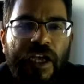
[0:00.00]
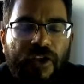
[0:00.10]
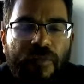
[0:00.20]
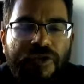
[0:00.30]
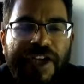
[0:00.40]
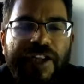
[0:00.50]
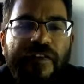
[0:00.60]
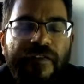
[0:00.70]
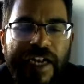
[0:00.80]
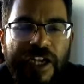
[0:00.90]
The objective
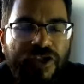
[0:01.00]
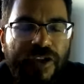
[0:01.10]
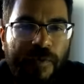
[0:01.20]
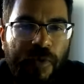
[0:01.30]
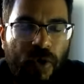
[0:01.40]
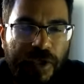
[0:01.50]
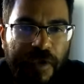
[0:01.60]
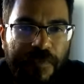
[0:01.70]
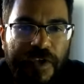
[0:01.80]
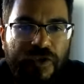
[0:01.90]
of financial
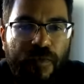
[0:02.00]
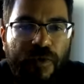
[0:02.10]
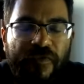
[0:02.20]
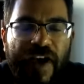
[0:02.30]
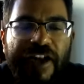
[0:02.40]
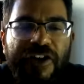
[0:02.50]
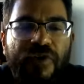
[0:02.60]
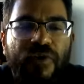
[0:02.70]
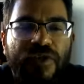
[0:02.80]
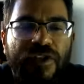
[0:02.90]
reporting is to provide
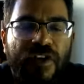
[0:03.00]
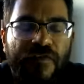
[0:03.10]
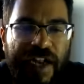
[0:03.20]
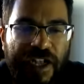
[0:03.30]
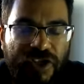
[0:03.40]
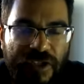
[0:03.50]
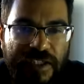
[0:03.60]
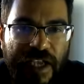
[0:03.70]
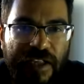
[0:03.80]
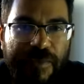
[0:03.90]
users of financial
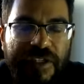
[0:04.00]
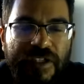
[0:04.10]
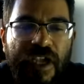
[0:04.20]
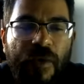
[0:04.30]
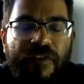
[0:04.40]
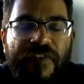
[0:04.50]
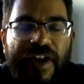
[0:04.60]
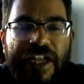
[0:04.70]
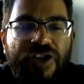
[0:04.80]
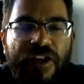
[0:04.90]
statements with
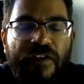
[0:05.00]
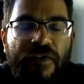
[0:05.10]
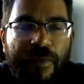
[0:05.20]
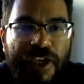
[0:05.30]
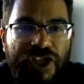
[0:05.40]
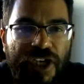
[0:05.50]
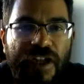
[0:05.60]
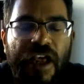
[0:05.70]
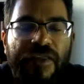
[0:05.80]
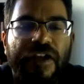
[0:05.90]
financial
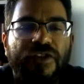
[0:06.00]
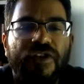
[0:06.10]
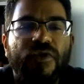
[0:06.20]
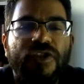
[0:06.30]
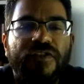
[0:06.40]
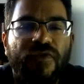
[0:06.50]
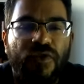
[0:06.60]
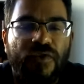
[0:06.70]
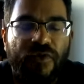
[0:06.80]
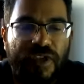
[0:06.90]
information that is
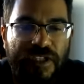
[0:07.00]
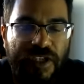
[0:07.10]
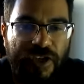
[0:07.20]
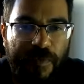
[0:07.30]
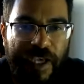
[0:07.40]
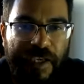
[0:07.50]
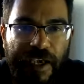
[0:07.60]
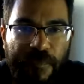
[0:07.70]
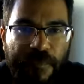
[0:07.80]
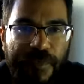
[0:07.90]
useful for decision
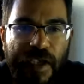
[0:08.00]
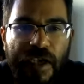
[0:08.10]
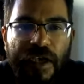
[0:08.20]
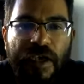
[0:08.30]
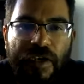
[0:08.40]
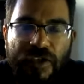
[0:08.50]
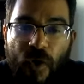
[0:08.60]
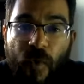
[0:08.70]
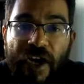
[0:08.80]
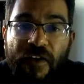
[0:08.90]
making. So
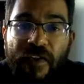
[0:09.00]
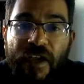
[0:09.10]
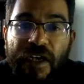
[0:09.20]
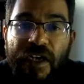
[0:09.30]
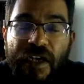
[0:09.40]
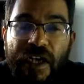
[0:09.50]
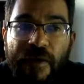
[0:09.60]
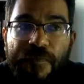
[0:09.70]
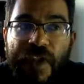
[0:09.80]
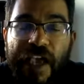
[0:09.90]
one of
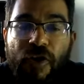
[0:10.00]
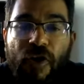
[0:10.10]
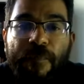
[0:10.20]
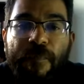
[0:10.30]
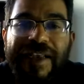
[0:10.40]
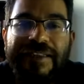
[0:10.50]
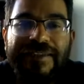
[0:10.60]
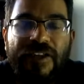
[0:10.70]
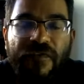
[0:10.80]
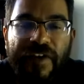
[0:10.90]
a complete
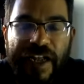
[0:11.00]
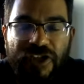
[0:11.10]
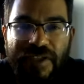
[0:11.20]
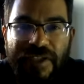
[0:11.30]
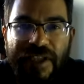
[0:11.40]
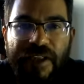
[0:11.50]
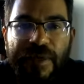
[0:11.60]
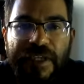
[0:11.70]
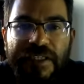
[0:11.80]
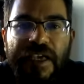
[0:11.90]
set of financial
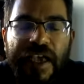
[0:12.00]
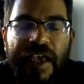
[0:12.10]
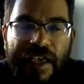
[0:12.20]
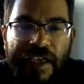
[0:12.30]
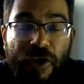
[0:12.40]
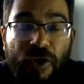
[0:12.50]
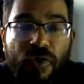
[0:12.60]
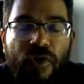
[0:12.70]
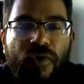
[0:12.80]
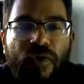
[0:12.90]
statements
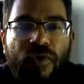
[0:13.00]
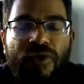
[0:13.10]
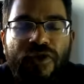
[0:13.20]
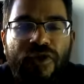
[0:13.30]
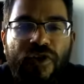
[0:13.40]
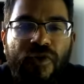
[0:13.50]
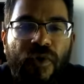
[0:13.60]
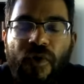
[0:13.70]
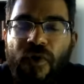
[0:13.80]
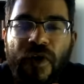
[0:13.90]
includes
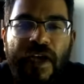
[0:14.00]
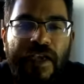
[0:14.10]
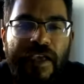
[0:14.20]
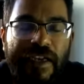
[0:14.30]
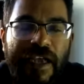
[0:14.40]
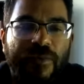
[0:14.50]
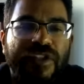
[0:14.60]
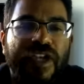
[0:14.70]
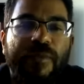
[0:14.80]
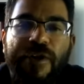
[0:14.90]
your income
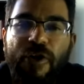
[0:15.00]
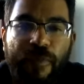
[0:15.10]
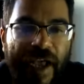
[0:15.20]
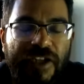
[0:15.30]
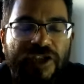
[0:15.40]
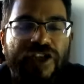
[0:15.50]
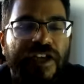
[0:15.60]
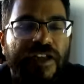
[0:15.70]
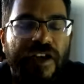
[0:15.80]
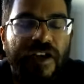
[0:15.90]
statement, your balance
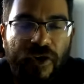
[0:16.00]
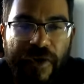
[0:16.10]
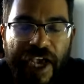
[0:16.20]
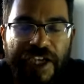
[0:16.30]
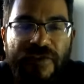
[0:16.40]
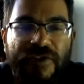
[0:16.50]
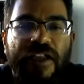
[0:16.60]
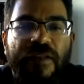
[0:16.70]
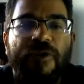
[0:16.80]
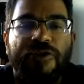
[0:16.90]
sheet, your cash flow
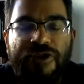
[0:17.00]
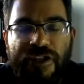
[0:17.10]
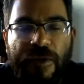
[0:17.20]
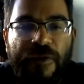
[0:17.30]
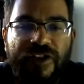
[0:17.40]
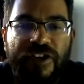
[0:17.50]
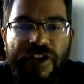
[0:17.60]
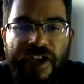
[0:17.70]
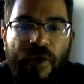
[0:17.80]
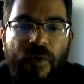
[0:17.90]
statement, your statement of changes
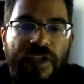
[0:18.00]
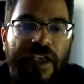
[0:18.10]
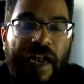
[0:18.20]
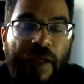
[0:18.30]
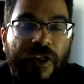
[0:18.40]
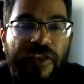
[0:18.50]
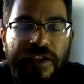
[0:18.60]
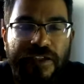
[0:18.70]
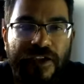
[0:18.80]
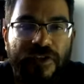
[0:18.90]
in equity, and other
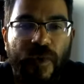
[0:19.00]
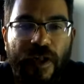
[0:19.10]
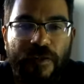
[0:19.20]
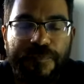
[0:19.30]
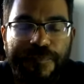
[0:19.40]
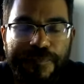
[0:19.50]
things as well.